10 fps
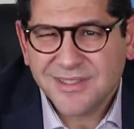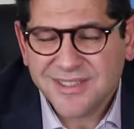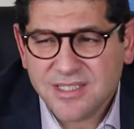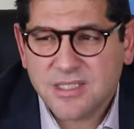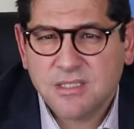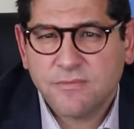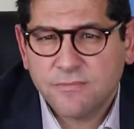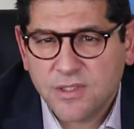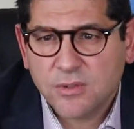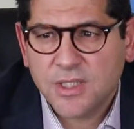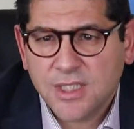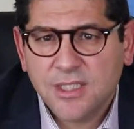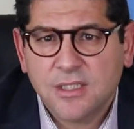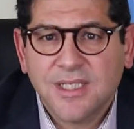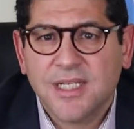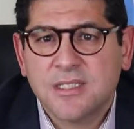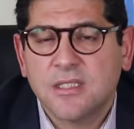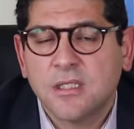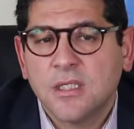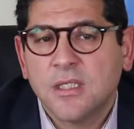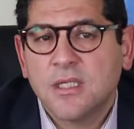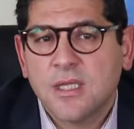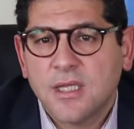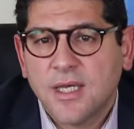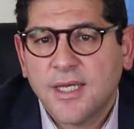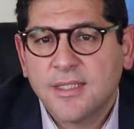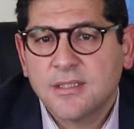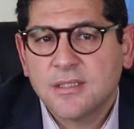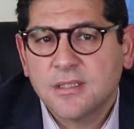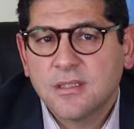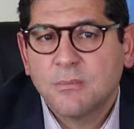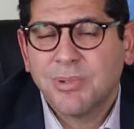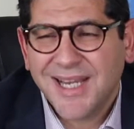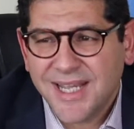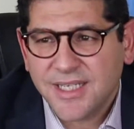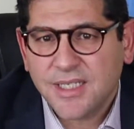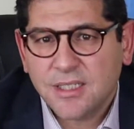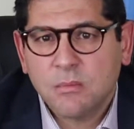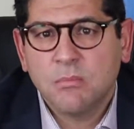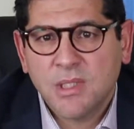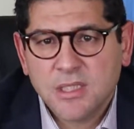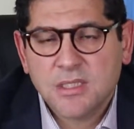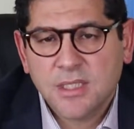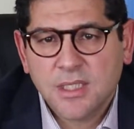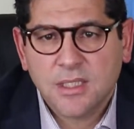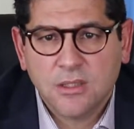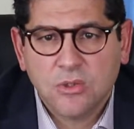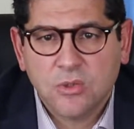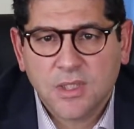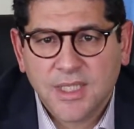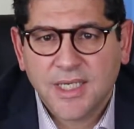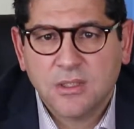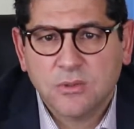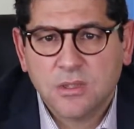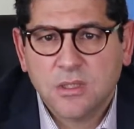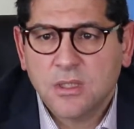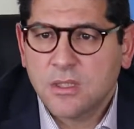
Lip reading: This is a very clear lesson that planning must take into account